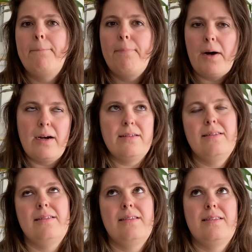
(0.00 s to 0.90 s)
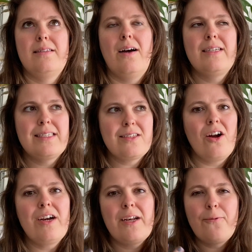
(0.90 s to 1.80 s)
But I
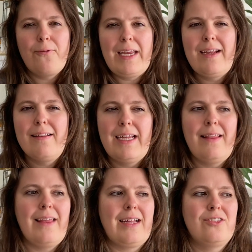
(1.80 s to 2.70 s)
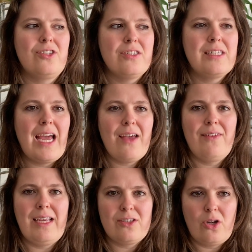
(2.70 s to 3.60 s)
started feeling that just
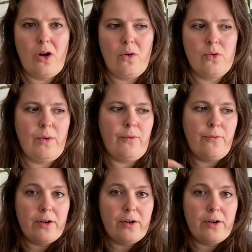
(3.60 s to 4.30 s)
having a tote, well,